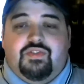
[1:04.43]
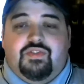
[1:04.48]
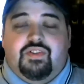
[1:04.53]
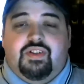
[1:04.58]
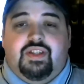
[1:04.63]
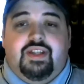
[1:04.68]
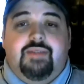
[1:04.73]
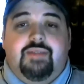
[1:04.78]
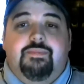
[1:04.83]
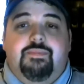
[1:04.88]
for a
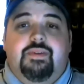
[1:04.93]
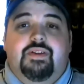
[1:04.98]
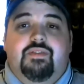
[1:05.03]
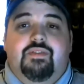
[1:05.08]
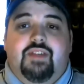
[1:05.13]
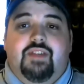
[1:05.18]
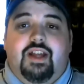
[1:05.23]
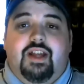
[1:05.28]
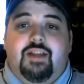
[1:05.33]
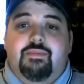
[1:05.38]
light beer,
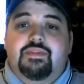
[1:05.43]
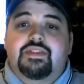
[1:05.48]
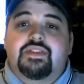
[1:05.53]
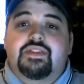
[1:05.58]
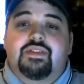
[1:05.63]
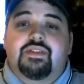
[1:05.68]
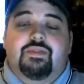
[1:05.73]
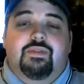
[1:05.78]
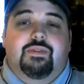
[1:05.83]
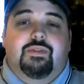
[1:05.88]
Lime is
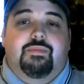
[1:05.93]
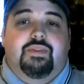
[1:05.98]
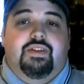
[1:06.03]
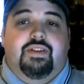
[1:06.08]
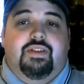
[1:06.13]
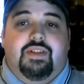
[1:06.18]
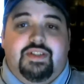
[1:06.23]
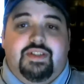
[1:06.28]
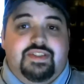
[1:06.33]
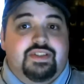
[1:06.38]
still
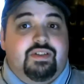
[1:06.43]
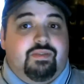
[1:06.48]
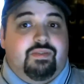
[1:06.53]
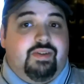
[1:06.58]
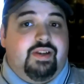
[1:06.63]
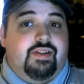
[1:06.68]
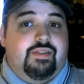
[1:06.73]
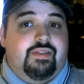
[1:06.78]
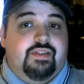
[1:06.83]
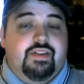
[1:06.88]
it's still
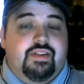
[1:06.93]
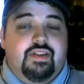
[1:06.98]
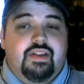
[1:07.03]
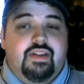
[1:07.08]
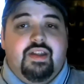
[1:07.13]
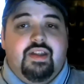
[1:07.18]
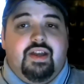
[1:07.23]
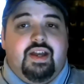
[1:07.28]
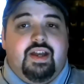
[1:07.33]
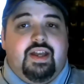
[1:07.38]
around.
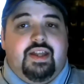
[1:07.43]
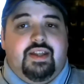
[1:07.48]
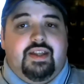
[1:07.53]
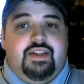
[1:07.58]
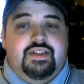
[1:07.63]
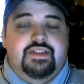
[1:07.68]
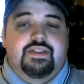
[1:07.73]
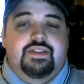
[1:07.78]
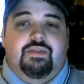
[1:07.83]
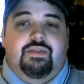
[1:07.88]
And
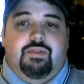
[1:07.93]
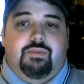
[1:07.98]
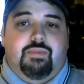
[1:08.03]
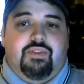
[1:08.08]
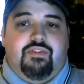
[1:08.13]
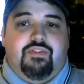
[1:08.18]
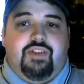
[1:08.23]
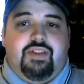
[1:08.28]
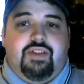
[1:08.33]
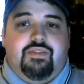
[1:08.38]
it's still one of my
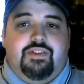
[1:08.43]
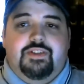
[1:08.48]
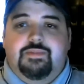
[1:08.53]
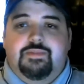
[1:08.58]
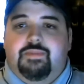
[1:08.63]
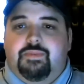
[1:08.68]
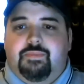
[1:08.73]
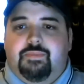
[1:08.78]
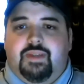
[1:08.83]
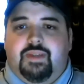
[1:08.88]
favorites,
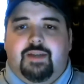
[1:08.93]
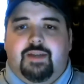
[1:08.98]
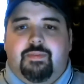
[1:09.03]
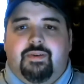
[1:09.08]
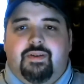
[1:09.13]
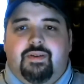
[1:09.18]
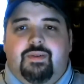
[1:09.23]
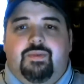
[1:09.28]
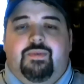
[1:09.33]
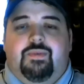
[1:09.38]
but
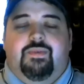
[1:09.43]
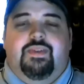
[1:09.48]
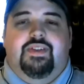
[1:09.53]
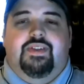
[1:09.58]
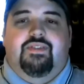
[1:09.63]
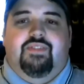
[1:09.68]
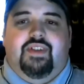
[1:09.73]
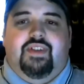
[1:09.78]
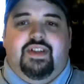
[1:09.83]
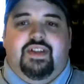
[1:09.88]
Blackberry
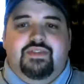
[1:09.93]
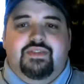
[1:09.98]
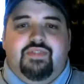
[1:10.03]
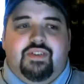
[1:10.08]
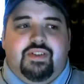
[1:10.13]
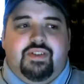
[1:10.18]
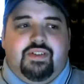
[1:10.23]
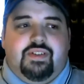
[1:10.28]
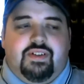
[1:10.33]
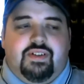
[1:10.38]
didn't last
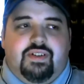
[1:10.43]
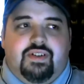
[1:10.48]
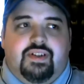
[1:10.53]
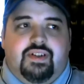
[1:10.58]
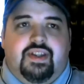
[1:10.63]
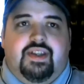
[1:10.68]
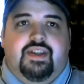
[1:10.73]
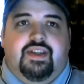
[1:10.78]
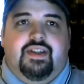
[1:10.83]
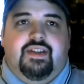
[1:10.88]
very long,
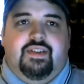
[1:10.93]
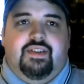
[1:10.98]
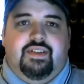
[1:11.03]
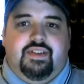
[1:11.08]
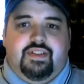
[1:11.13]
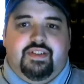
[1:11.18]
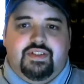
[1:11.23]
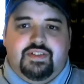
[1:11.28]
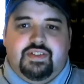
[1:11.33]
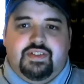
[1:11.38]
and
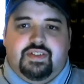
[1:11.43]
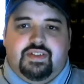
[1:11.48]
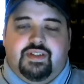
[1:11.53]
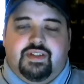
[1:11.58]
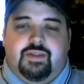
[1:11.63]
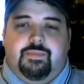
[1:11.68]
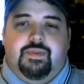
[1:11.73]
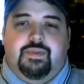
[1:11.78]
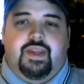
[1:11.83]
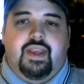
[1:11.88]
just like the
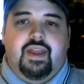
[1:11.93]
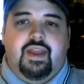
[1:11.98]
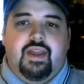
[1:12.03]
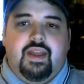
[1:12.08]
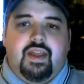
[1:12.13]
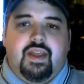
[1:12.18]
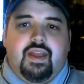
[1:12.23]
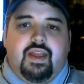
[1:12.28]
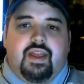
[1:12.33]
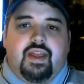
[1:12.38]
company.
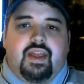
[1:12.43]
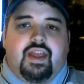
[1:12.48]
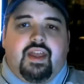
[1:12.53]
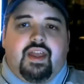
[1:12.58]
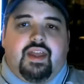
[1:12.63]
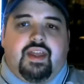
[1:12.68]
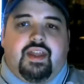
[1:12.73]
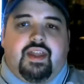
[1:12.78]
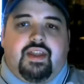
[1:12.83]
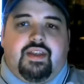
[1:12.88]

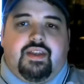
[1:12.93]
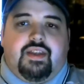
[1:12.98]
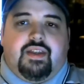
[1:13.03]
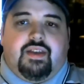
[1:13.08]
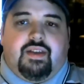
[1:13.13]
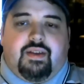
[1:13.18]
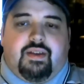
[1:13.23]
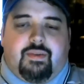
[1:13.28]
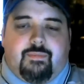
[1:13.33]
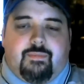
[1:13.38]
And
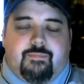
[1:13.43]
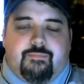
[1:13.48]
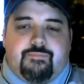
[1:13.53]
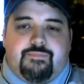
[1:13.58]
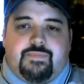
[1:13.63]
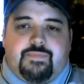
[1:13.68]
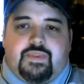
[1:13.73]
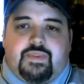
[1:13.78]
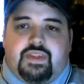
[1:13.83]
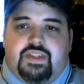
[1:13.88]
the
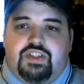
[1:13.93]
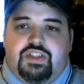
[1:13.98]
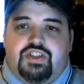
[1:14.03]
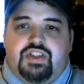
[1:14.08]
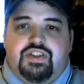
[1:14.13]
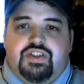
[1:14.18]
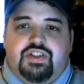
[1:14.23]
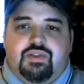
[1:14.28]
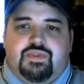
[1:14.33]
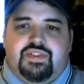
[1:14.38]

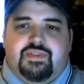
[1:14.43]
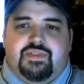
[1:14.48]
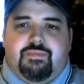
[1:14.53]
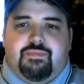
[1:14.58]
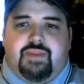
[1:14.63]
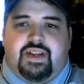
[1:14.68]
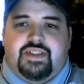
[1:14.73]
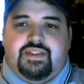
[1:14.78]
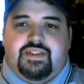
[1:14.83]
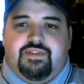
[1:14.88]
Ginger was a
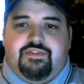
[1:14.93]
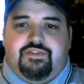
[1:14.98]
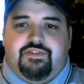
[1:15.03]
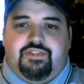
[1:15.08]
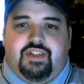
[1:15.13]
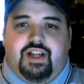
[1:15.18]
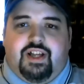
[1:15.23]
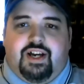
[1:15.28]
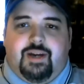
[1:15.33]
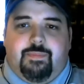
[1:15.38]
massive
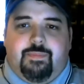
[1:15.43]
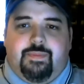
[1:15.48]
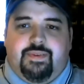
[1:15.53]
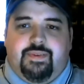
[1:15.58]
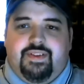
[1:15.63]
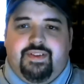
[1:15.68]
flop.